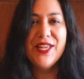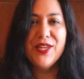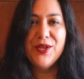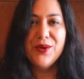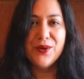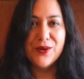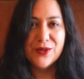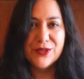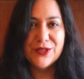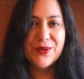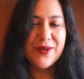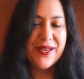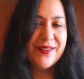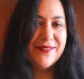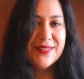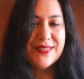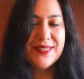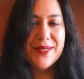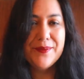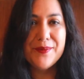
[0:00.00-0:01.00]
You also
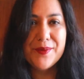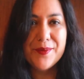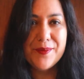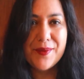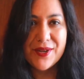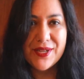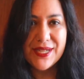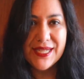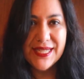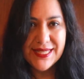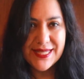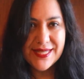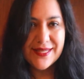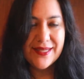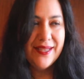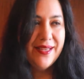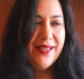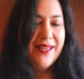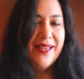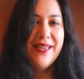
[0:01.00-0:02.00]
have a simple bodice.
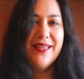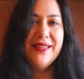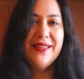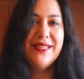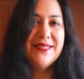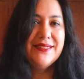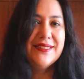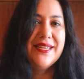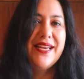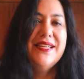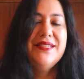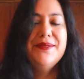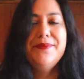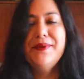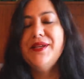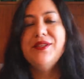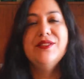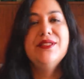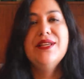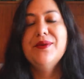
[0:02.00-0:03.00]
In this case,
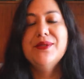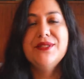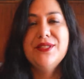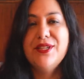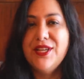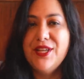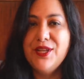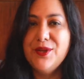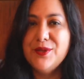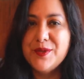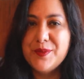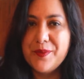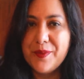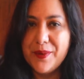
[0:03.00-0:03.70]
because I was going to use